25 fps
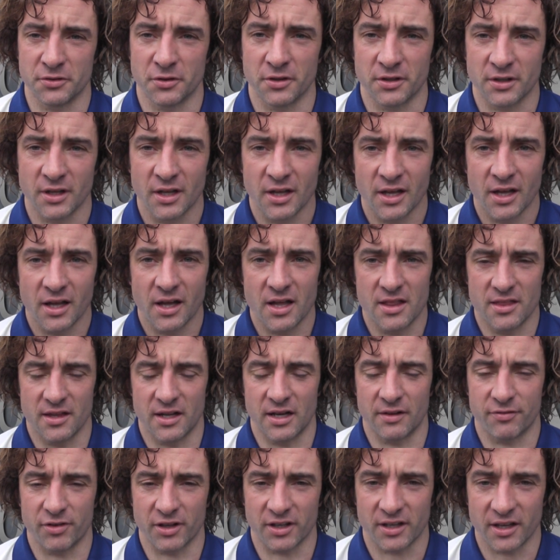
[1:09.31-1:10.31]
And
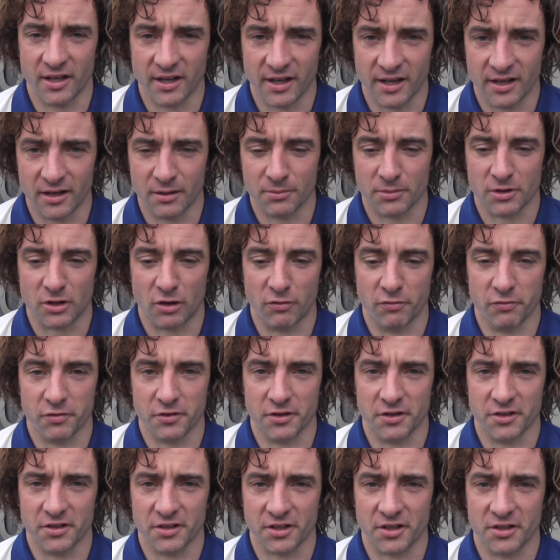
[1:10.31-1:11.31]
then if I get in, I'm
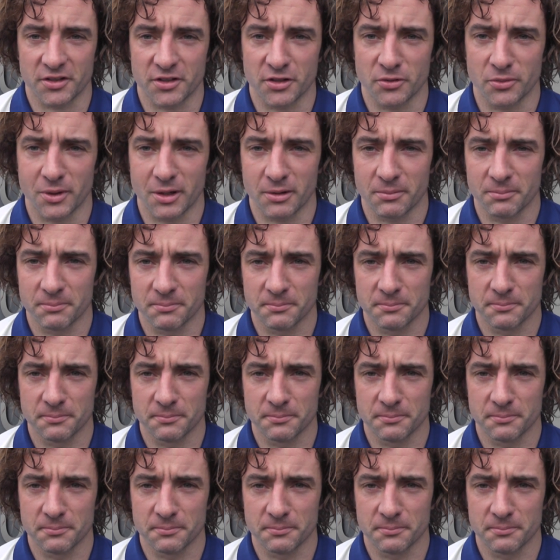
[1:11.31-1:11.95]
confident I can do well.